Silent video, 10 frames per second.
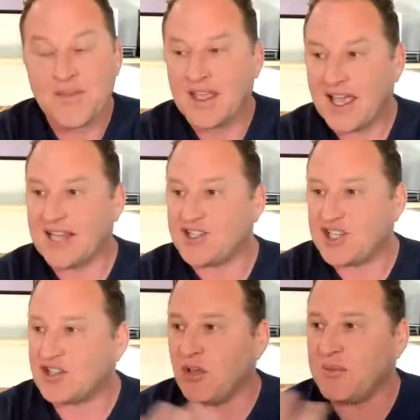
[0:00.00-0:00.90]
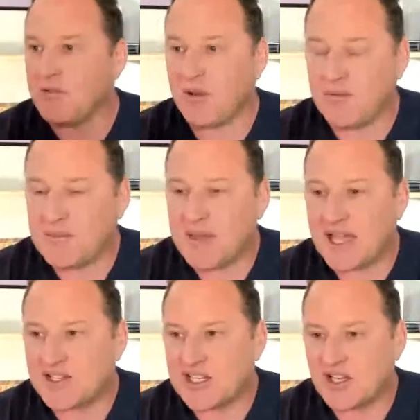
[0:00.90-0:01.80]
And she told me when we
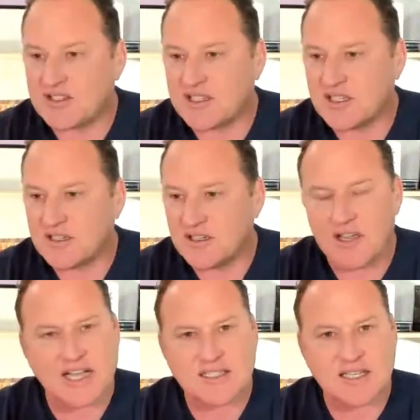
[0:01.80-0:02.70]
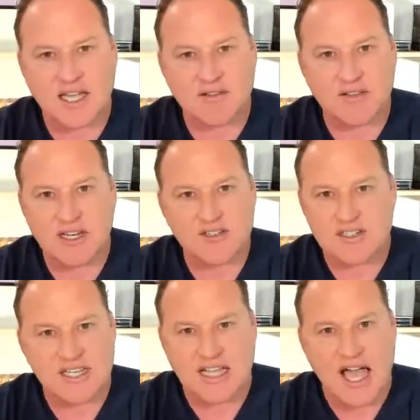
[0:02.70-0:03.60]
met, she goes, "You're actually kind of an
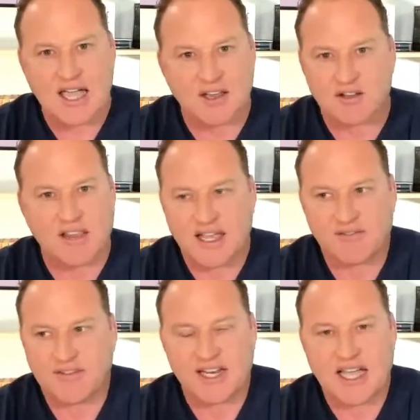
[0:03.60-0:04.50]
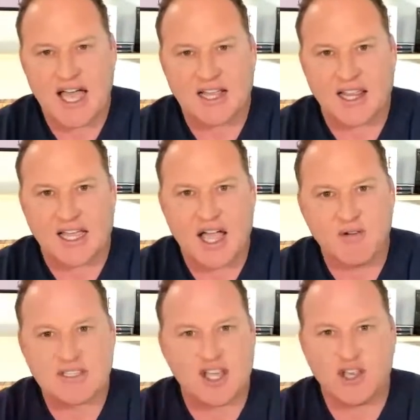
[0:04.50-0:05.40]
interesting guy. You're like a funny guy. Like I
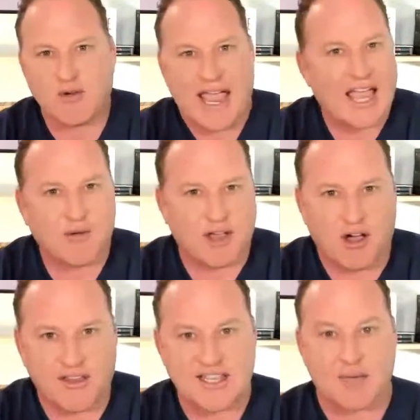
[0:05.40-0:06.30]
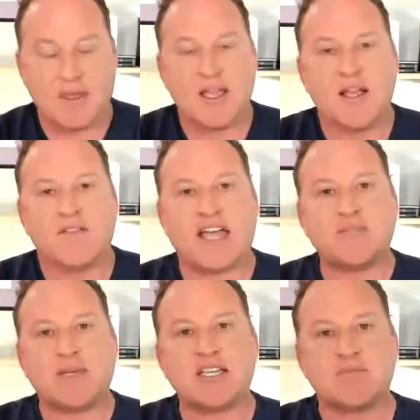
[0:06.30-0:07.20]
always thought you were angry all the time." That's
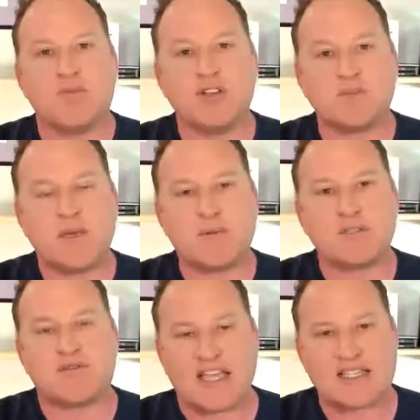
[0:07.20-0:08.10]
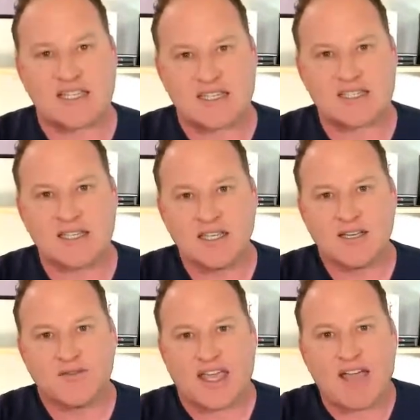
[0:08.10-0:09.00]
because most people's faces,
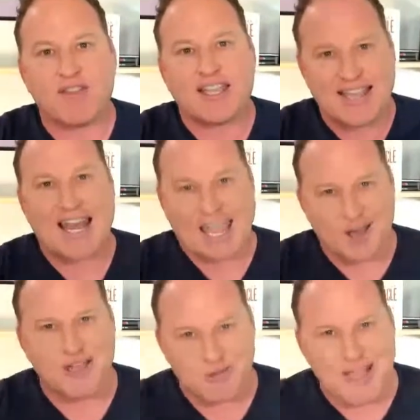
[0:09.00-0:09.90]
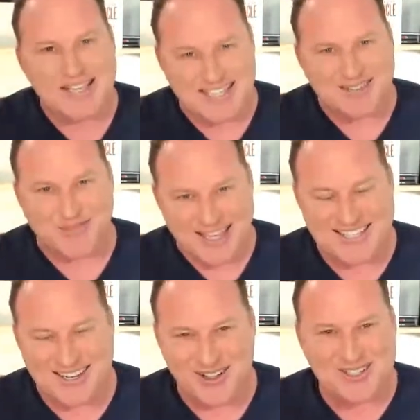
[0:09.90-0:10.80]
they have like that angry resting face.
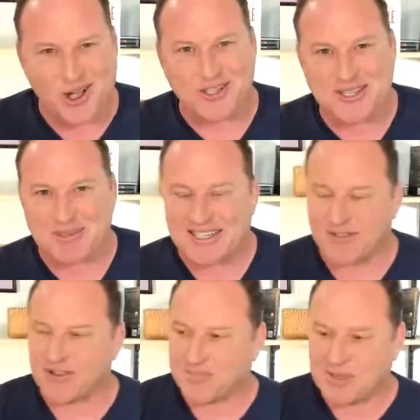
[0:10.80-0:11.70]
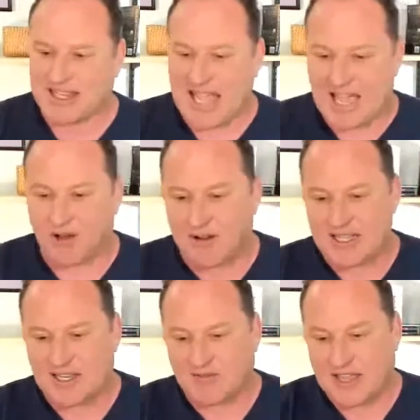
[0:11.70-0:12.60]
It's called something different, but the angry
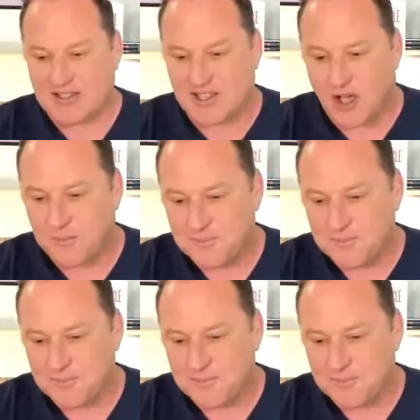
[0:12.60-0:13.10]
resting face. So